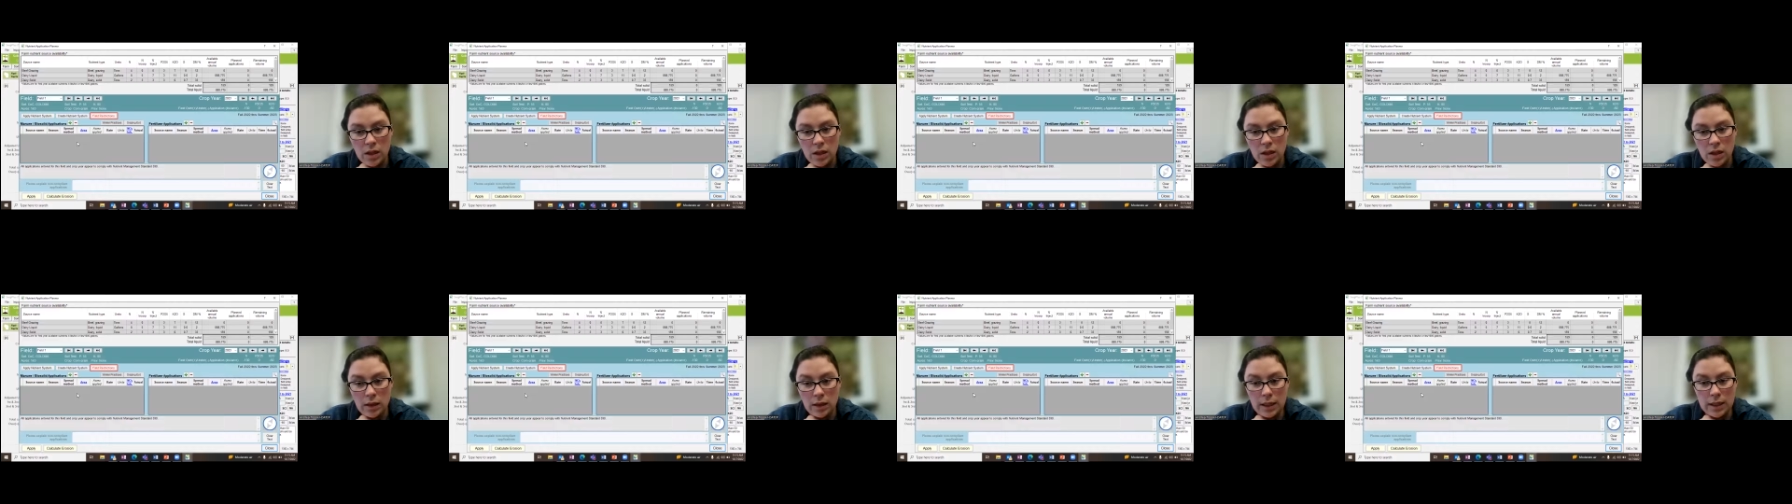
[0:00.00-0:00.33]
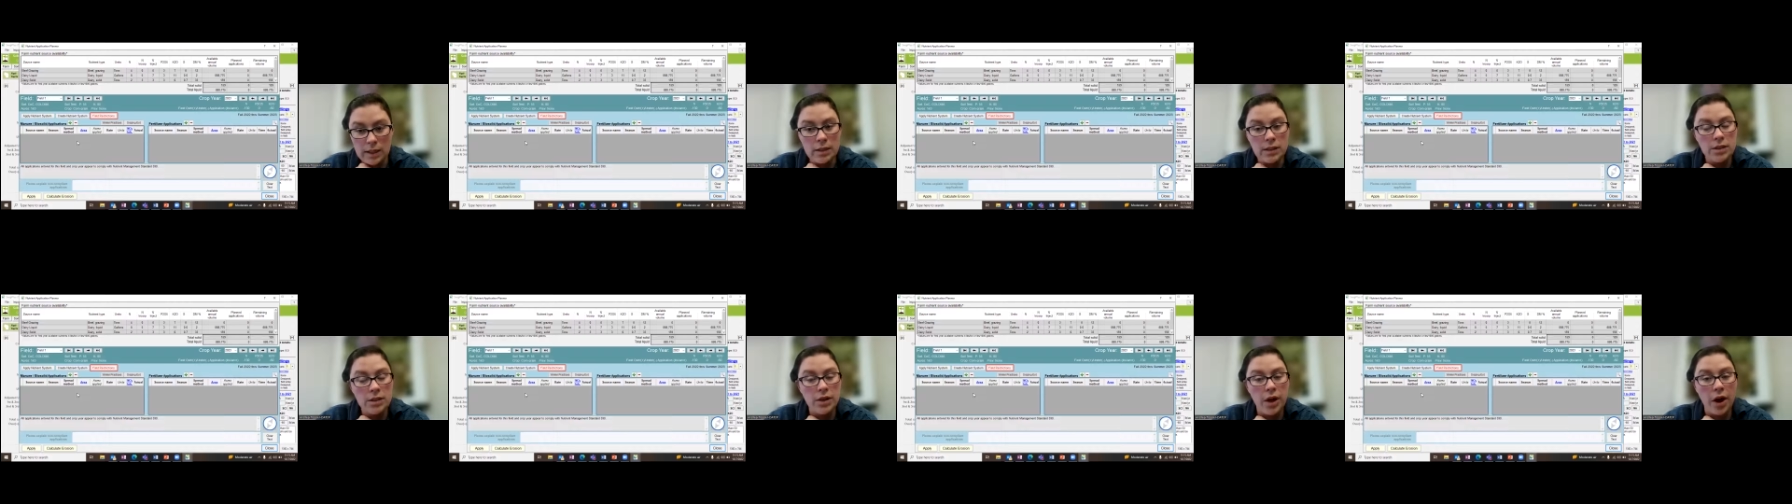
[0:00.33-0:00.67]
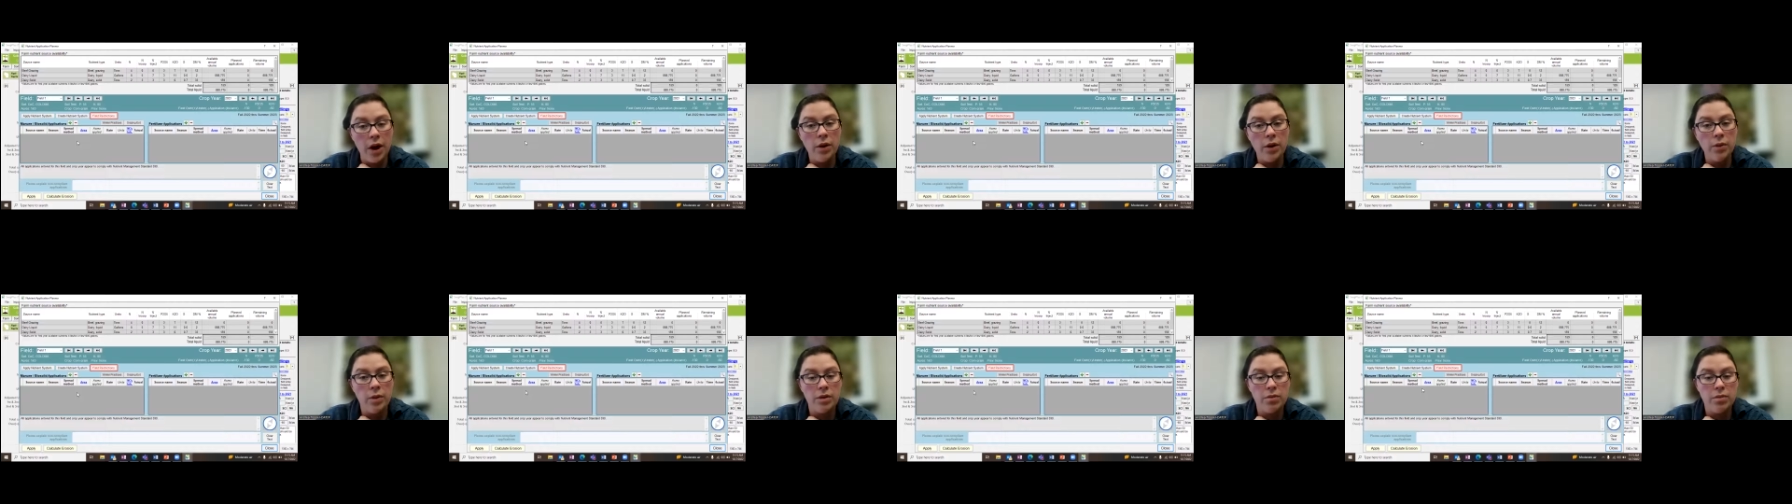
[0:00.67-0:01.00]
Let's
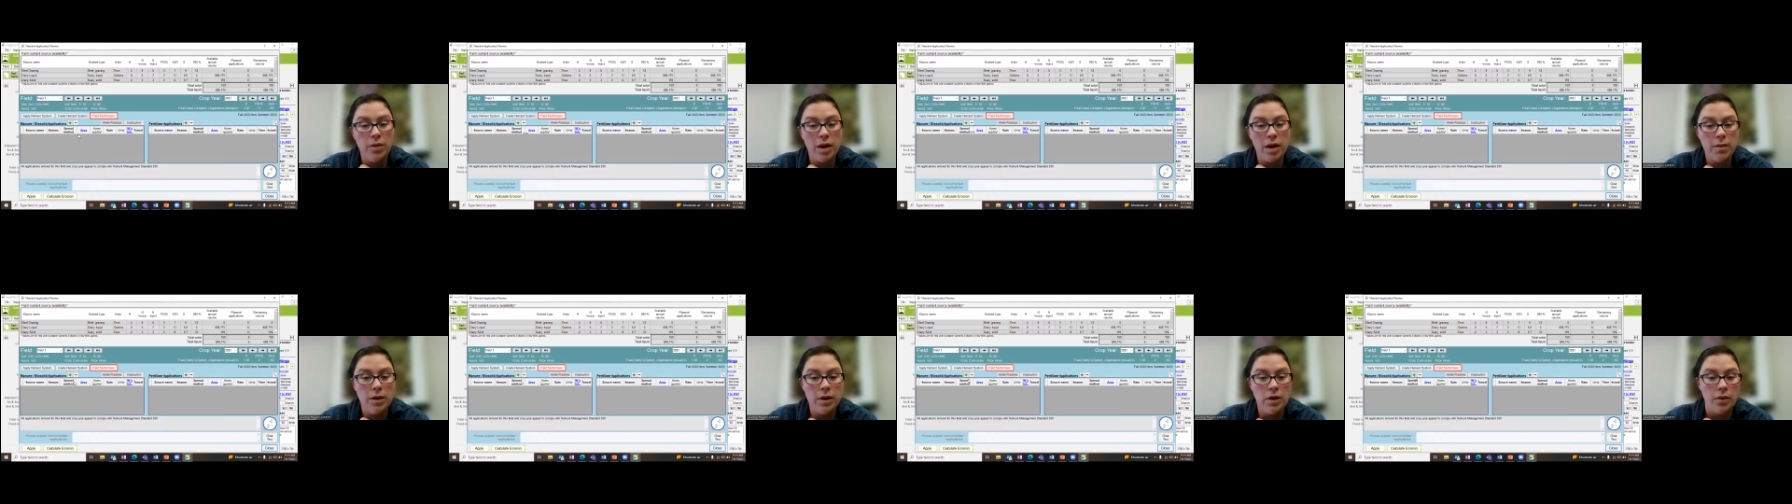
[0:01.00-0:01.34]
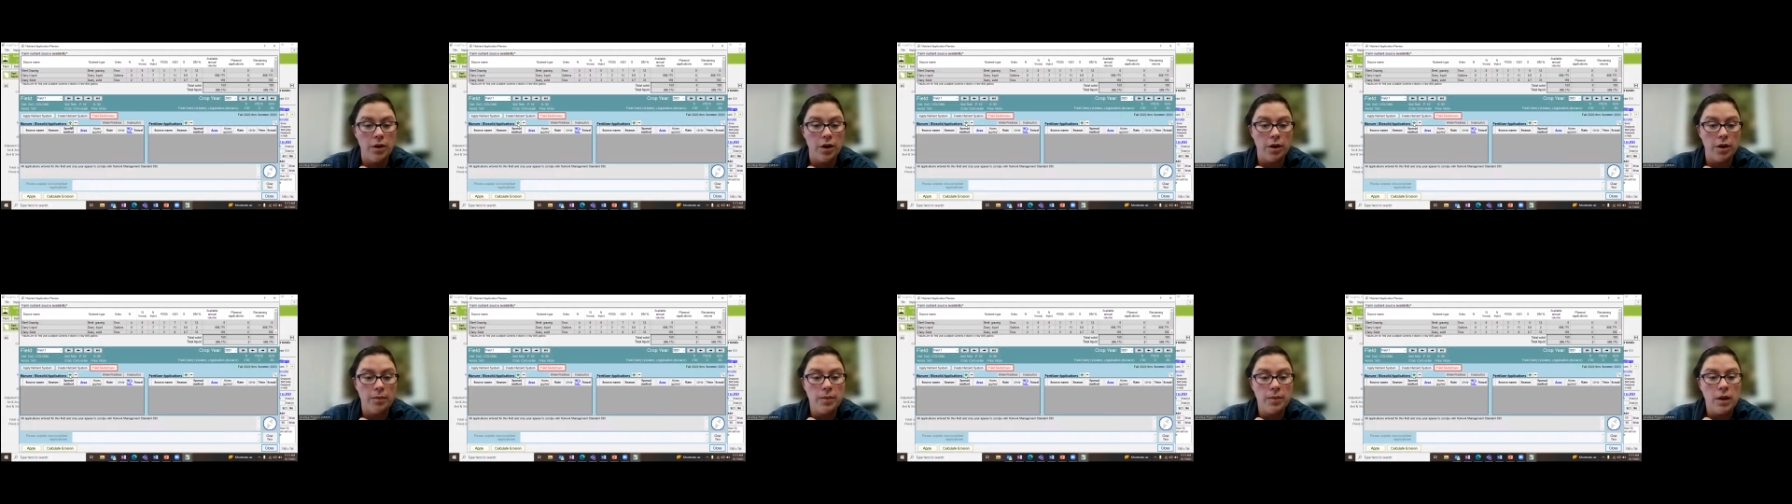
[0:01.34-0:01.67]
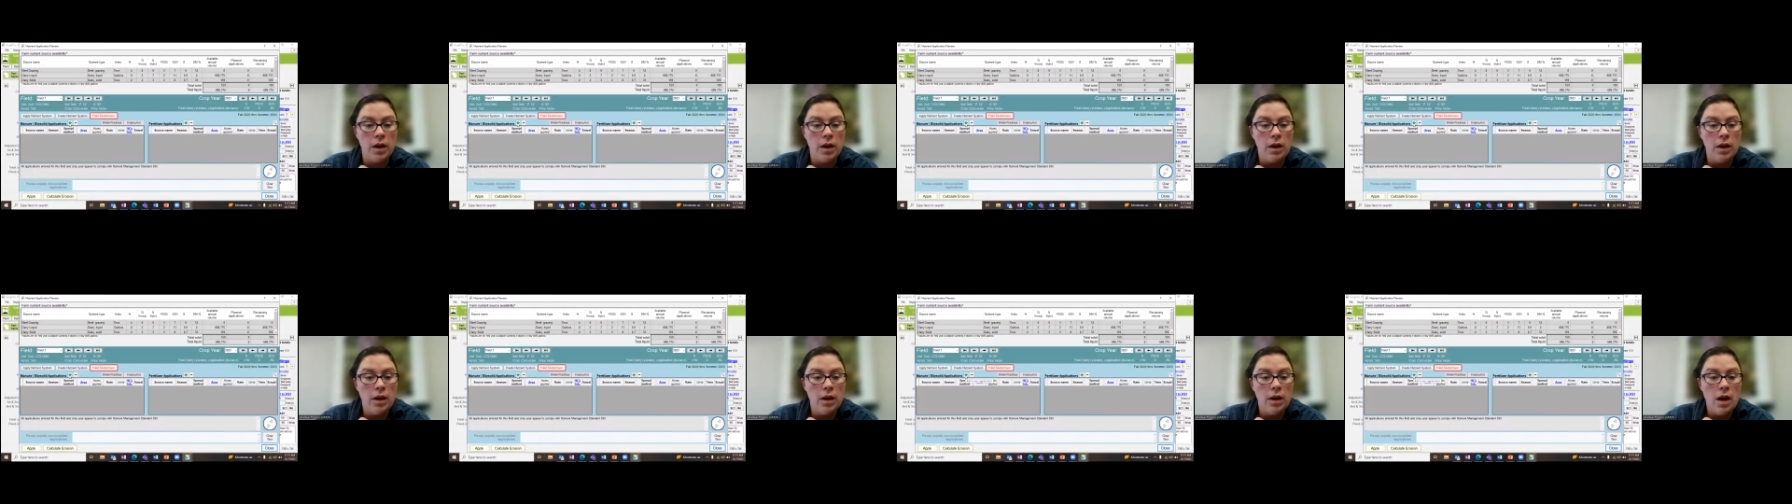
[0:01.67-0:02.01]
start with my manure.
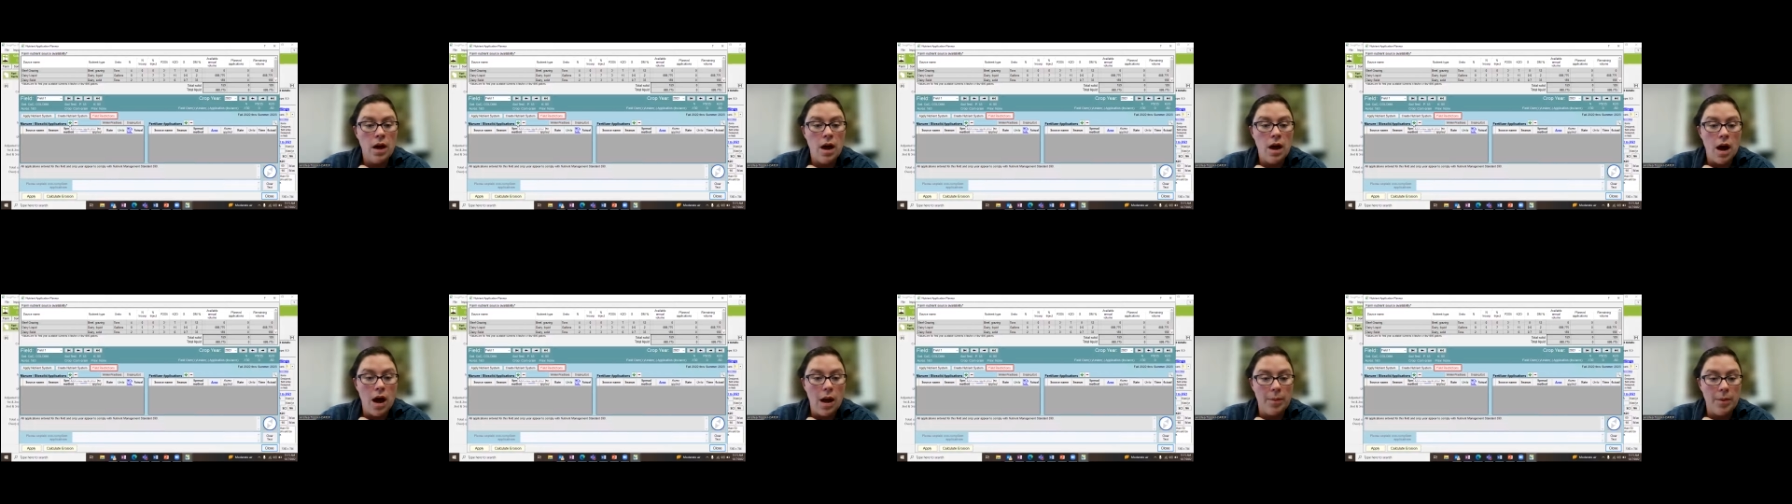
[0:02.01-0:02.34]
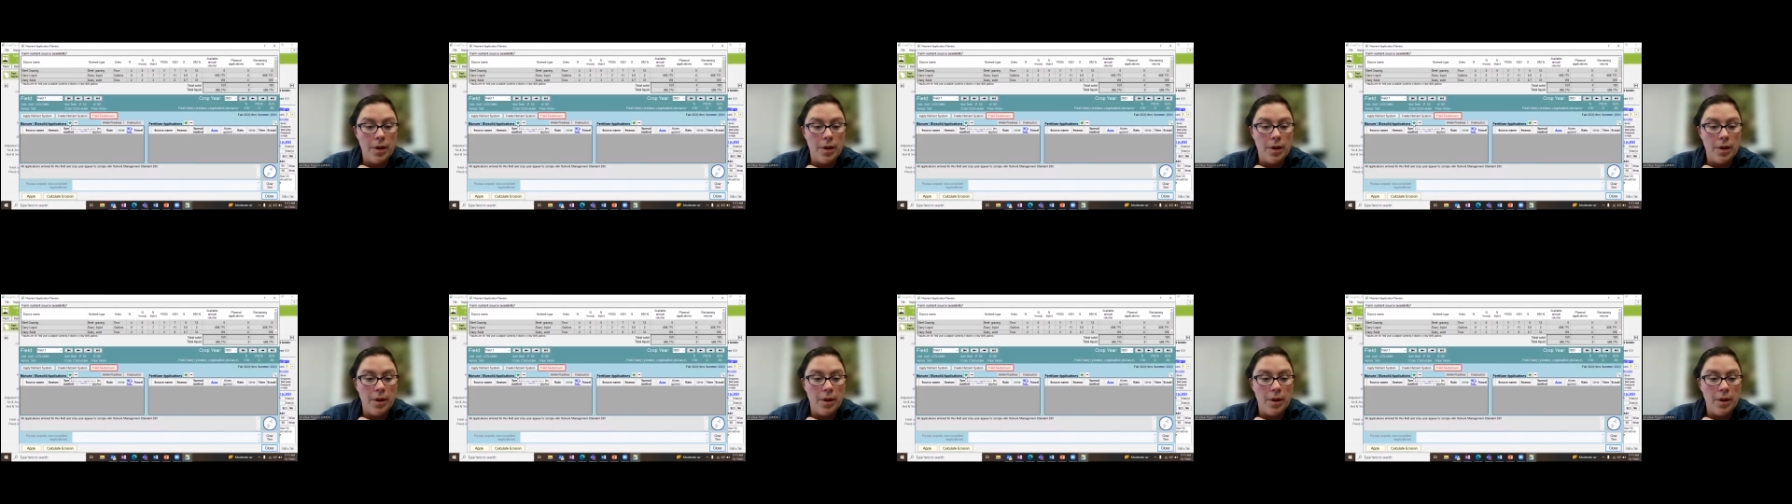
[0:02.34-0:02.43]
I'm